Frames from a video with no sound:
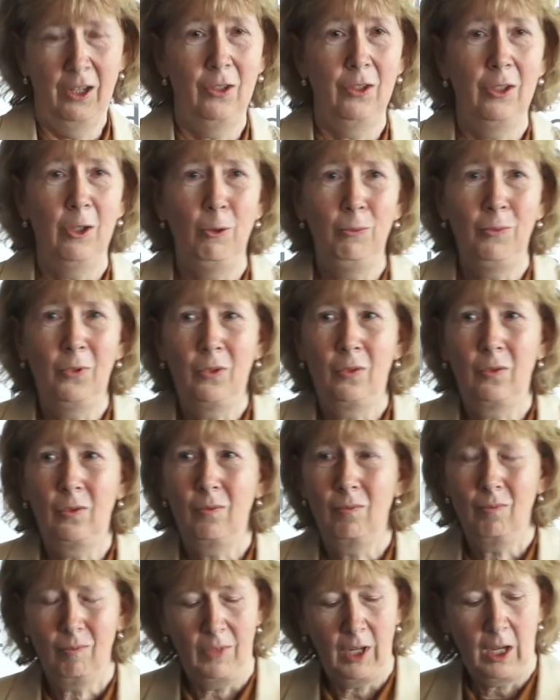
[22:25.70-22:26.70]
So
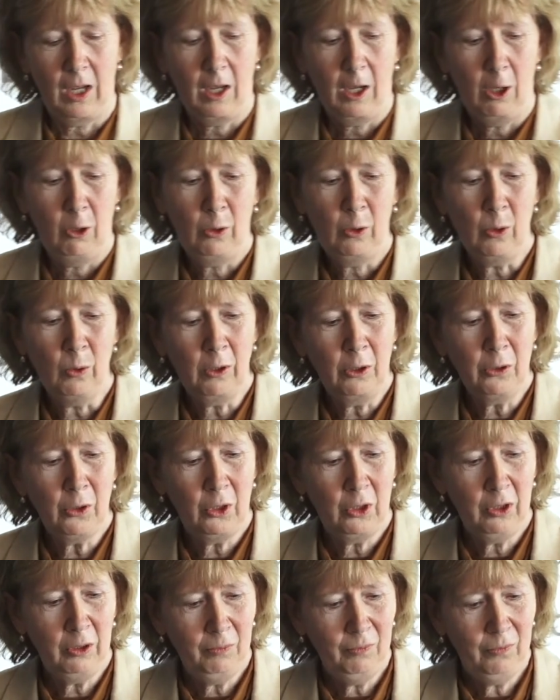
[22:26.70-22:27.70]
our
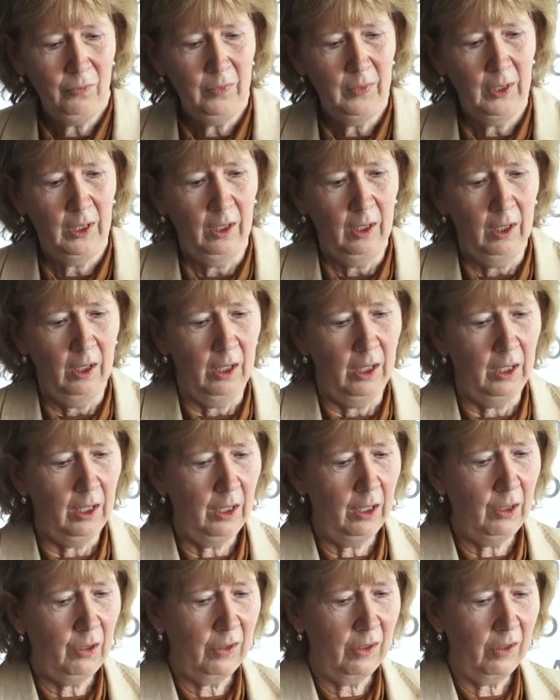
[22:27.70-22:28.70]
conclusion
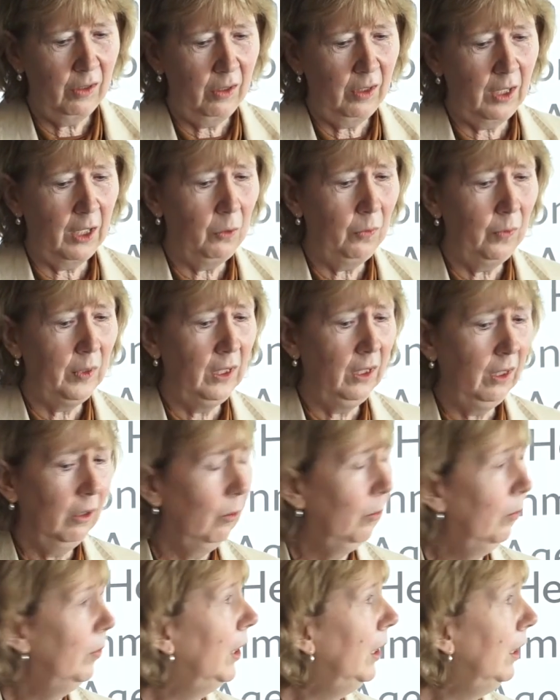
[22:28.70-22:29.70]
is that we
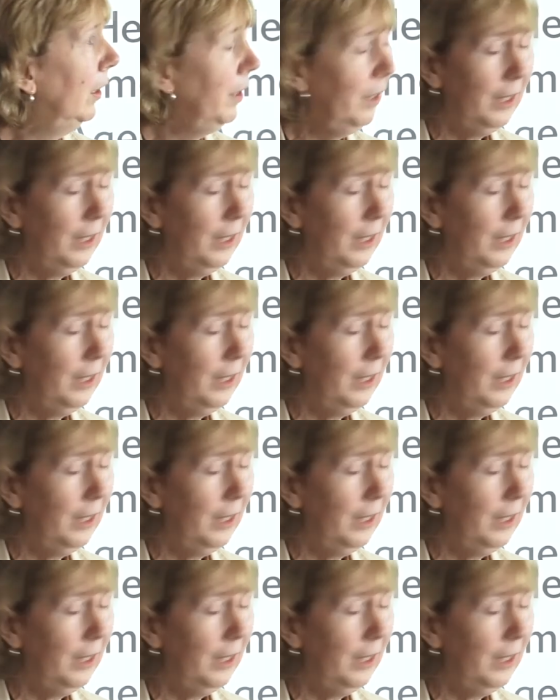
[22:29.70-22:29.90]
really